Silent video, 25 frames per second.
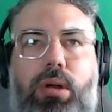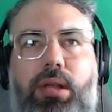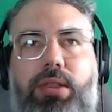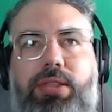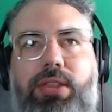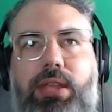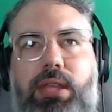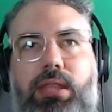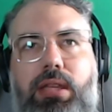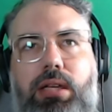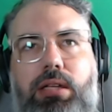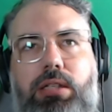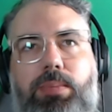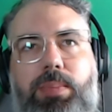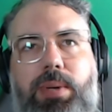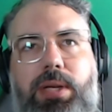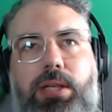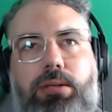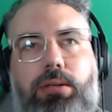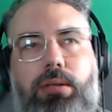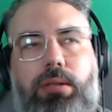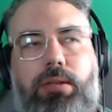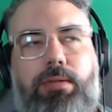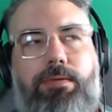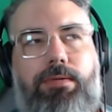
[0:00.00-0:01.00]
I think that
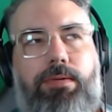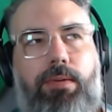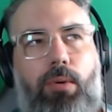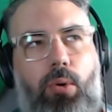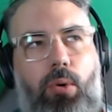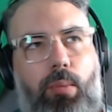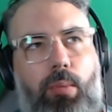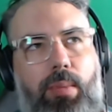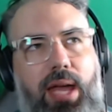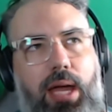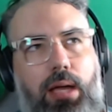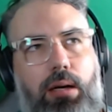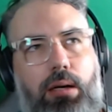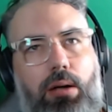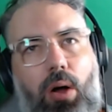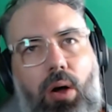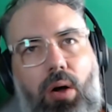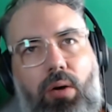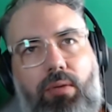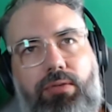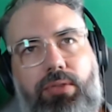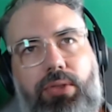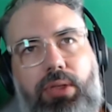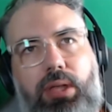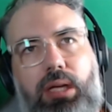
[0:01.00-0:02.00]
depends on the format
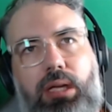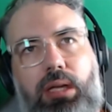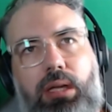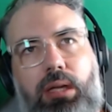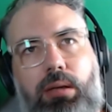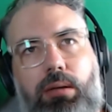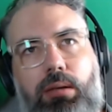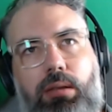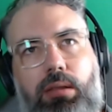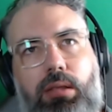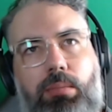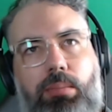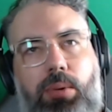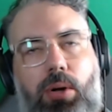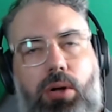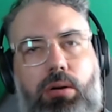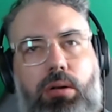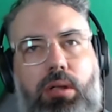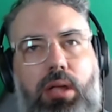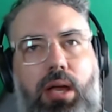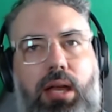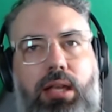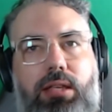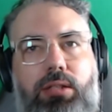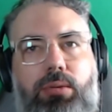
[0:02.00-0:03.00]
of the
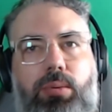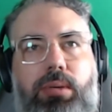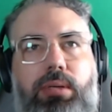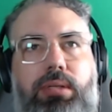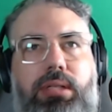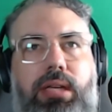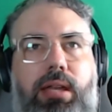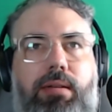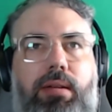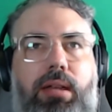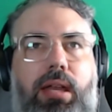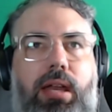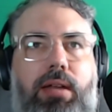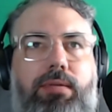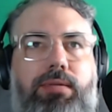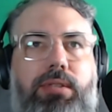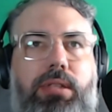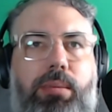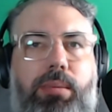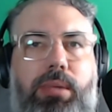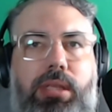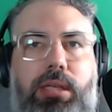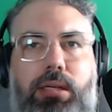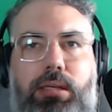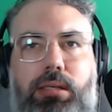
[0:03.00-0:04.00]
podcast. We have
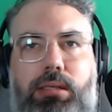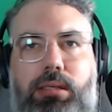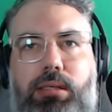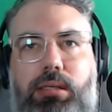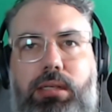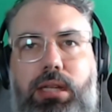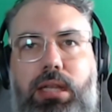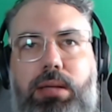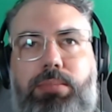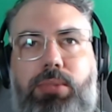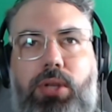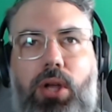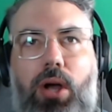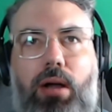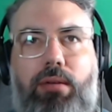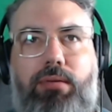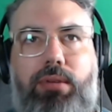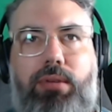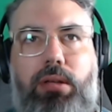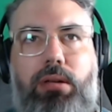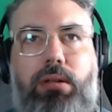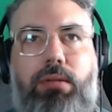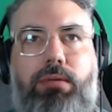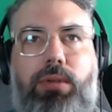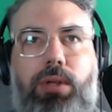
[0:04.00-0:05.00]
some of these deep dive
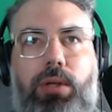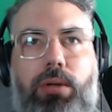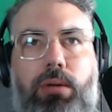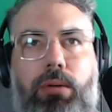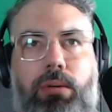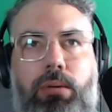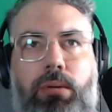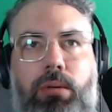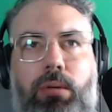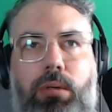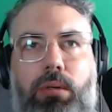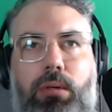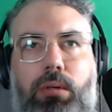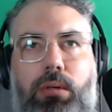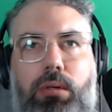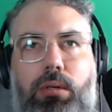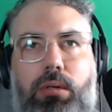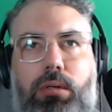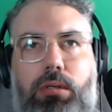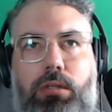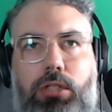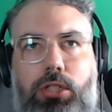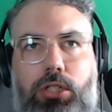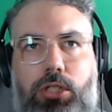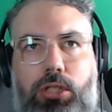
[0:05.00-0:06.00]
interview
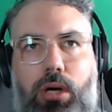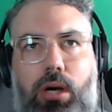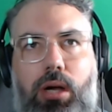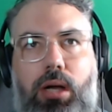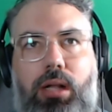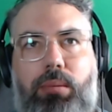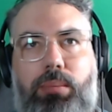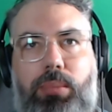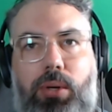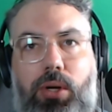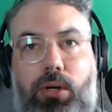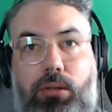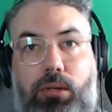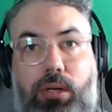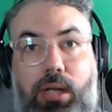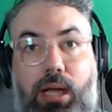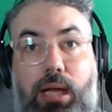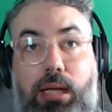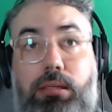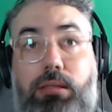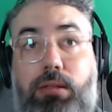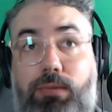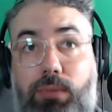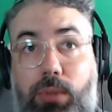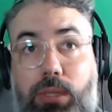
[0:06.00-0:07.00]
style
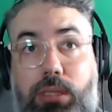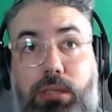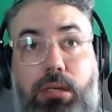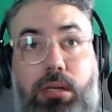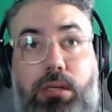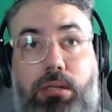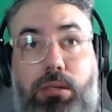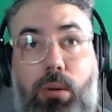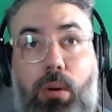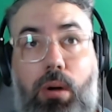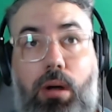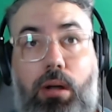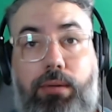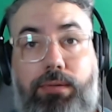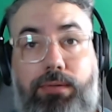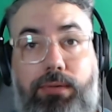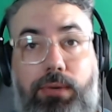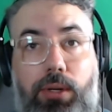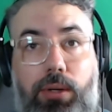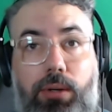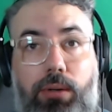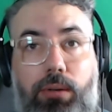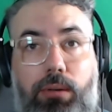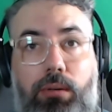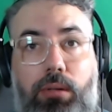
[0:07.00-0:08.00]
podcasts, of which there's quite a
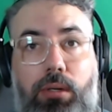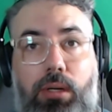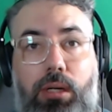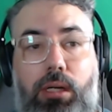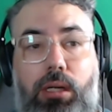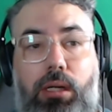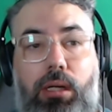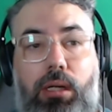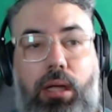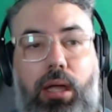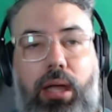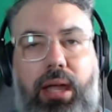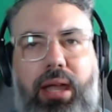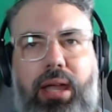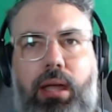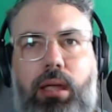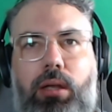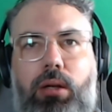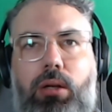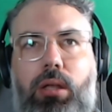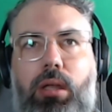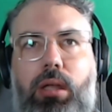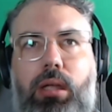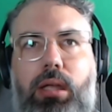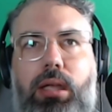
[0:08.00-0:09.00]
few,
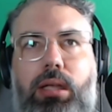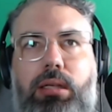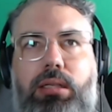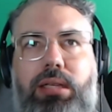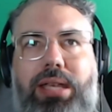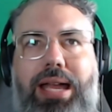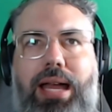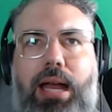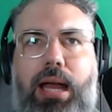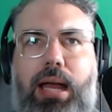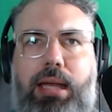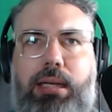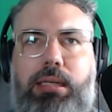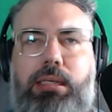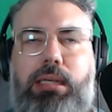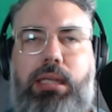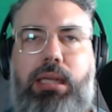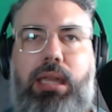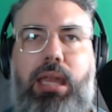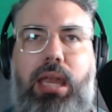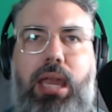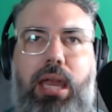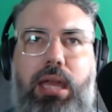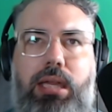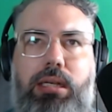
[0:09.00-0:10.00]
and it's hard to
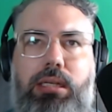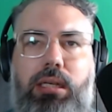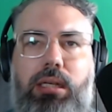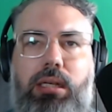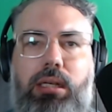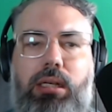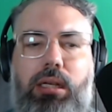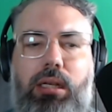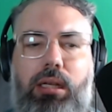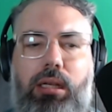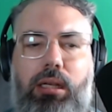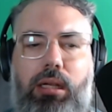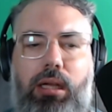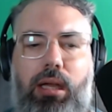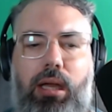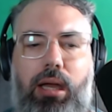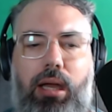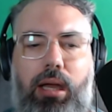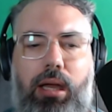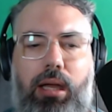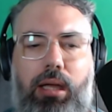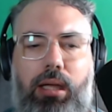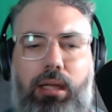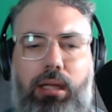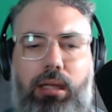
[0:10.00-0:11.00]
get
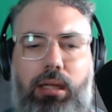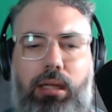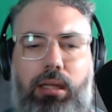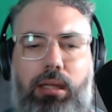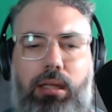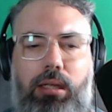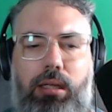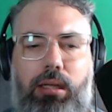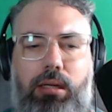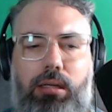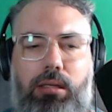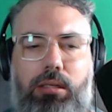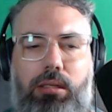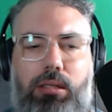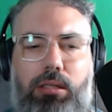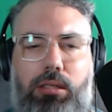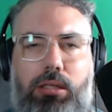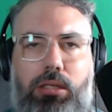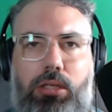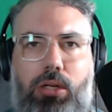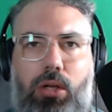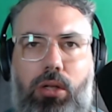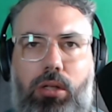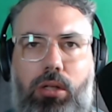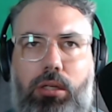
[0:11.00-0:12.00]
a
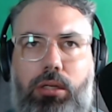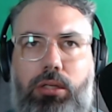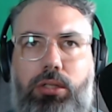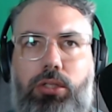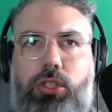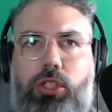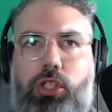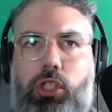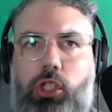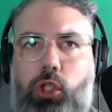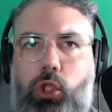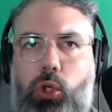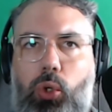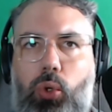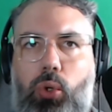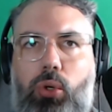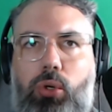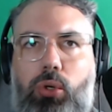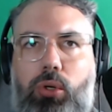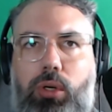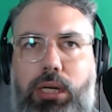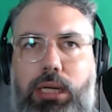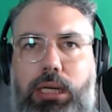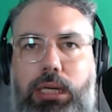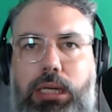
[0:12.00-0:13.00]
solid
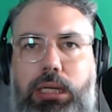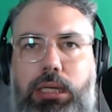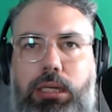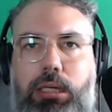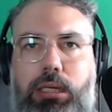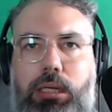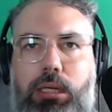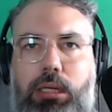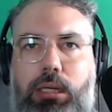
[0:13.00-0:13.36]
story